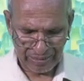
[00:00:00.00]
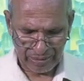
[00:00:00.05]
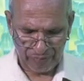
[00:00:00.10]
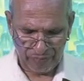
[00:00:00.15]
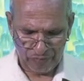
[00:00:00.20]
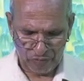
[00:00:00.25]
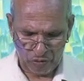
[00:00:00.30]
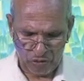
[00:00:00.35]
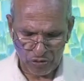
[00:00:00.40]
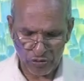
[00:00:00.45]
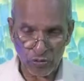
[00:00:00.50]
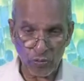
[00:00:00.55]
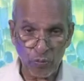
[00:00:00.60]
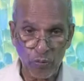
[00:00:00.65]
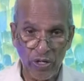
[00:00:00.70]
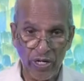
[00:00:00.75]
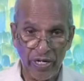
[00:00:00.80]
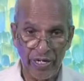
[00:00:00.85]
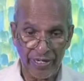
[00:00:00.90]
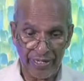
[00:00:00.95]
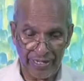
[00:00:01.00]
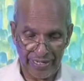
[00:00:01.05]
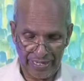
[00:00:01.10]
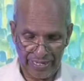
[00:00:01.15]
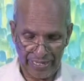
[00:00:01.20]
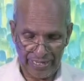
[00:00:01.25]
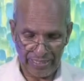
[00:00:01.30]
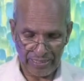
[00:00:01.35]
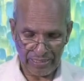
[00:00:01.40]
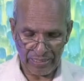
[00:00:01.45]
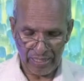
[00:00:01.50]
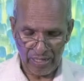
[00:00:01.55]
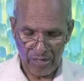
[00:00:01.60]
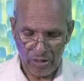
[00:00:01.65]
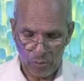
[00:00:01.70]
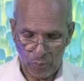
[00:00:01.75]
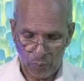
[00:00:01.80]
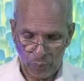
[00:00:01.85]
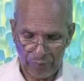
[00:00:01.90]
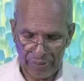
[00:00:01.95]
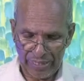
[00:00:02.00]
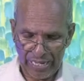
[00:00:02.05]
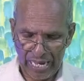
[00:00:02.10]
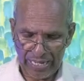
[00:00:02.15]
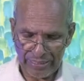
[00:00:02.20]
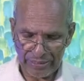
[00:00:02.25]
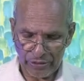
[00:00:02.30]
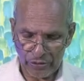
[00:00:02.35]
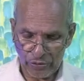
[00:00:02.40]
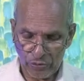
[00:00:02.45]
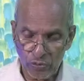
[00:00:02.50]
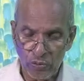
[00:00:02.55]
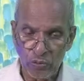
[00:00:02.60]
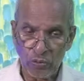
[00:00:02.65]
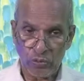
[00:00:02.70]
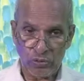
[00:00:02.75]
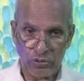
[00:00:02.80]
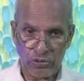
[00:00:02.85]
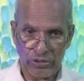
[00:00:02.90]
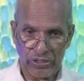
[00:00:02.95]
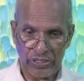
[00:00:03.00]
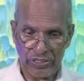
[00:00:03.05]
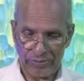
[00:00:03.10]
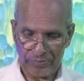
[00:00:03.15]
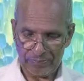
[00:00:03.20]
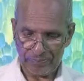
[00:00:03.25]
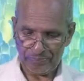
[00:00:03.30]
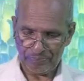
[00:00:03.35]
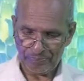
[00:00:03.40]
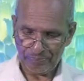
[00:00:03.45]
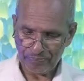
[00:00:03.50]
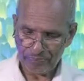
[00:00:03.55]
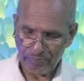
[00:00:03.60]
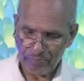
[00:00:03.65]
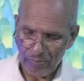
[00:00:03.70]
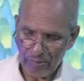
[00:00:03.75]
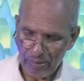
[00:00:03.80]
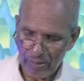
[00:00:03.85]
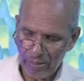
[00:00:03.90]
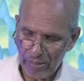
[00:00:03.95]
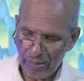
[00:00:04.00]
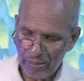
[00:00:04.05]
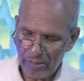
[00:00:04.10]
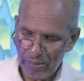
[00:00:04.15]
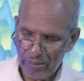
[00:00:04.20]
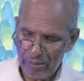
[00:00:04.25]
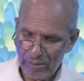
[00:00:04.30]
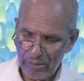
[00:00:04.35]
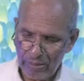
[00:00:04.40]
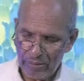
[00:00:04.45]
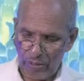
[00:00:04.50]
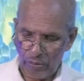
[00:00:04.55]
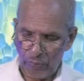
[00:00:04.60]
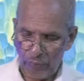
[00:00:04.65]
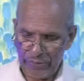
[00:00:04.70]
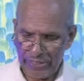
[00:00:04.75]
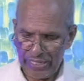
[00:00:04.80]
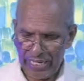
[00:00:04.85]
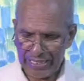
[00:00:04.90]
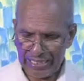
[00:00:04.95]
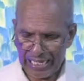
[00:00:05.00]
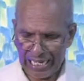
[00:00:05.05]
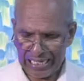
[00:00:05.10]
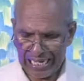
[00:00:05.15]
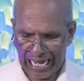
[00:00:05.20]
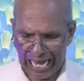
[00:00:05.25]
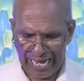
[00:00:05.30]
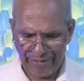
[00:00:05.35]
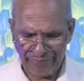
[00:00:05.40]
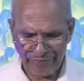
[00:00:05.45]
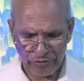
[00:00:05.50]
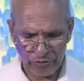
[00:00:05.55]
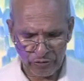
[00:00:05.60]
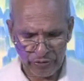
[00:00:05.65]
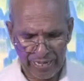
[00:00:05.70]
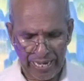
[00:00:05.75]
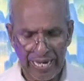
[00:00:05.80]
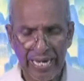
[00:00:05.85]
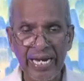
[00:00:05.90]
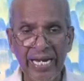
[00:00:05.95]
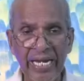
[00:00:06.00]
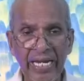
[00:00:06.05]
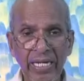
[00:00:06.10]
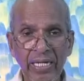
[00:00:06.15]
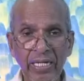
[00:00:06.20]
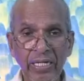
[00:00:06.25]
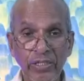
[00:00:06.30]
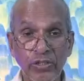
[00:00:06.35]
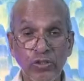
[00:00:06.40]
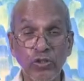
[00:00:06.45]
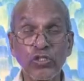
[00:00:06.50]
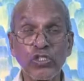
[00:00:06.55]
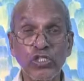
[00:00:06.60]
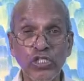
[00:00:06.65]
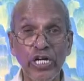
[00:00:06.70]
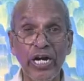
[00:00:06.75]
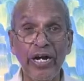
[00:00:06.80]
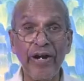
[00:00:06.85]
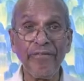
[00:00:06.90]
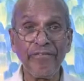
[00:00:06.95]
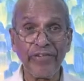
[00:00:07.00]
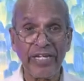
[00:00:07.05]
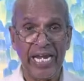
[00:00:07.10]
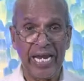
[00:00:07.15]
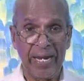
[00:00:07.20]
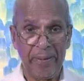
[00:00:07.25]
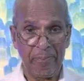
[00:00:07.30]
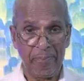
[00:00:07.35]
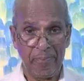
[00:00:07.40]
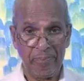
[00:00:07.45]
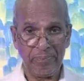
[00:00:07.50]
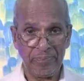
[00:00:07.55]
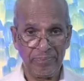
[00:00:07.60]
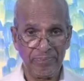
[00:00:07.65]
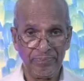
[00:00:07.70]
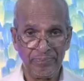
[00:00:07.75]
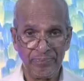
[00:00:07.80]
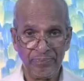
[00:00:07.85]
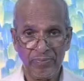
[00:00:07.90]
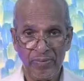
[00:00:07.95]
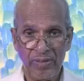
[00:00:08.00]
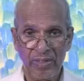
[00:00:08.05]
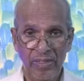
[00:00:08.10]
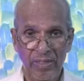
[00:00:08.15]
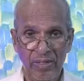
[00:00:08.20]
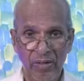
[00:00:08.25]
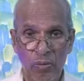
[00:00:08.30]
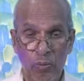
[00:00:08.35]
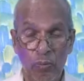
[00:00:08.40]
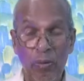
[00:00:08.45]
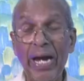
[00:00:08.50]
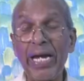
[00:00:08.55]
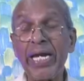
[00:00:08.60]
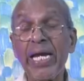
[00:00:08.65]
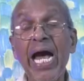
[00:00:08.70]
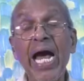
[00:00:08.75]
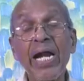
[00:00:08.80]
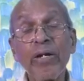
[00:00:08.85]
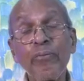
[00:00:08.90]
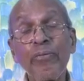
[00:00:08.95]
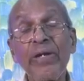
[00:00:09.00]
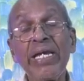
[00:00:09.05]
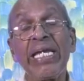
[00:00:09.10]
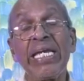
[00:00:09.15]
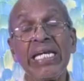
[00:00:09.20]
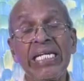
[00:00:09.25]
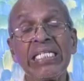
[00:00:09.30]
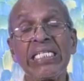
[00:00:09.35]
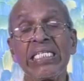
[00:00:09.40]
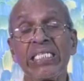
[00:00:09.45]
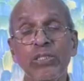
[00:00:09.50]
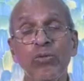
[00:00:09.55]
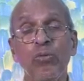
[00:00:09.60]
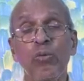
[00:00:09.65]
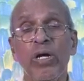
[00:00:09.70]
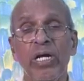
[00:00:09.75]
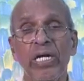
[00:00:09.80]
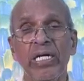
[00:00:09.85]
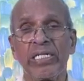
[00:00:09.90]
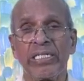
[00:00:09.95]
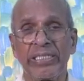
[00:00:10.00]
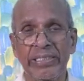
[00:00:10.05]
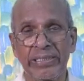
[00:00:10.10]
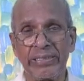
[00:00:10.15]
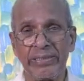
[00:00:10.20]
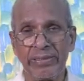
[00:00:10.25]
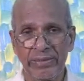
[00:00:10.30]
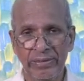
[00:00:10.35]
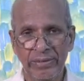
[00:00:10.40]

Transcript: the fourth word is we are used. Now we are alive today to serve Him. Why are we in this world?